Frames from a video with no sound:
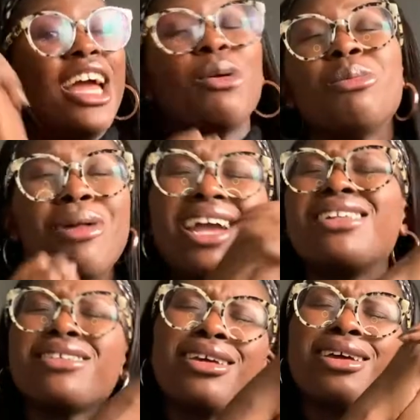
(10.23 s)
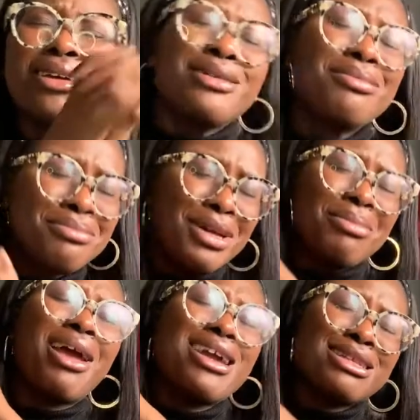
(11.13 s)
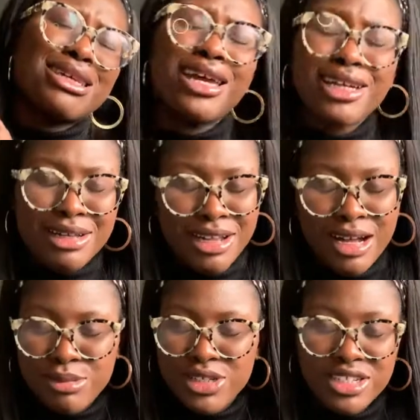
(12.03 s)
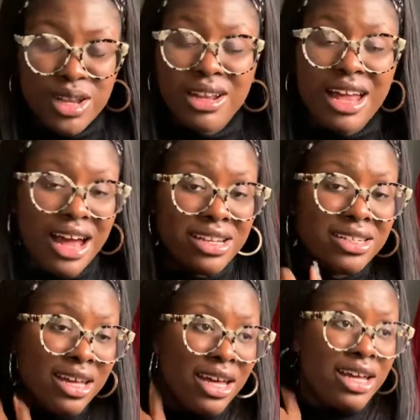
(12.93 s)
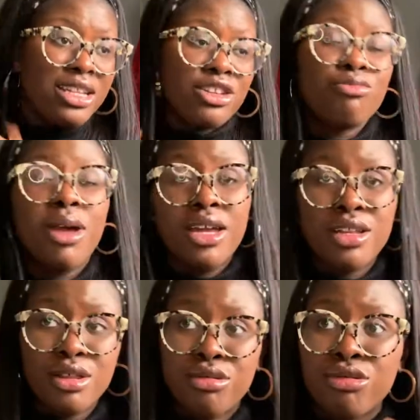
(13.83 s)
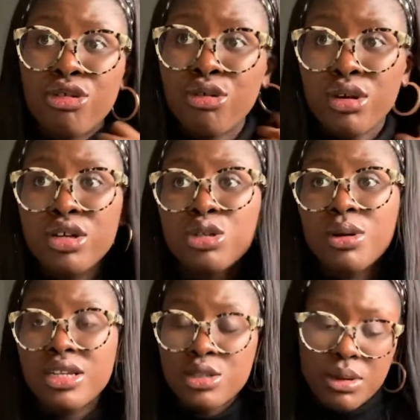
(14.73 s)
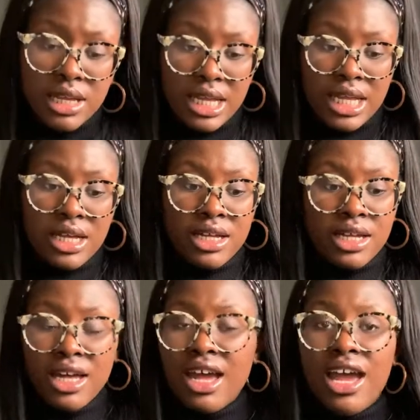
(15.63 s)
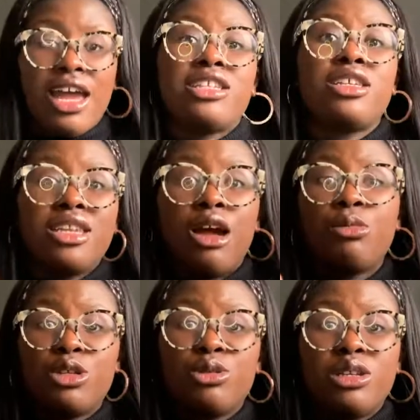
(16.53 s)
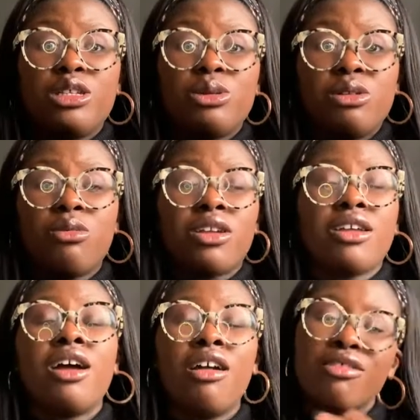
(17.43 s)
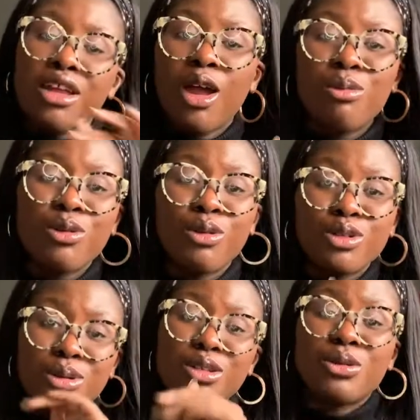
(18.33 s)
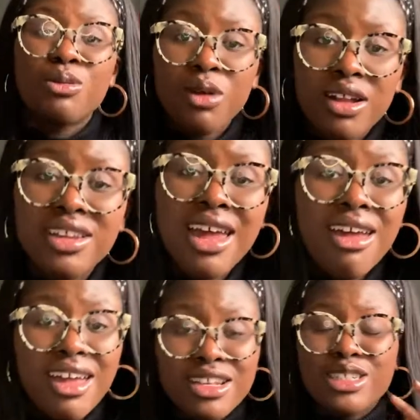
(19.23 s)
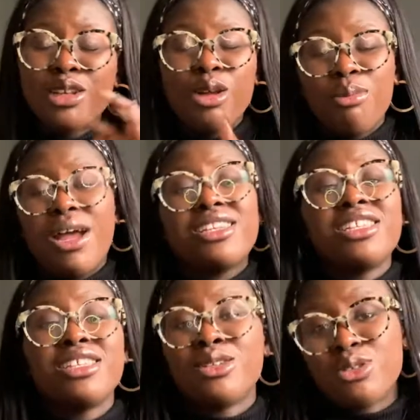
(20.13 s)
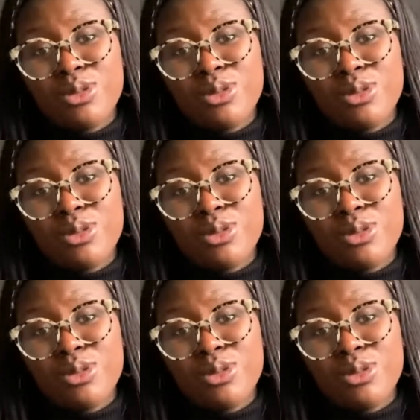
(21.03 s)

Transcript: We made it, we made it. I'm just so glad to have made it through 2020 and to now being 2021. I really hope your 2021 is a lot better than your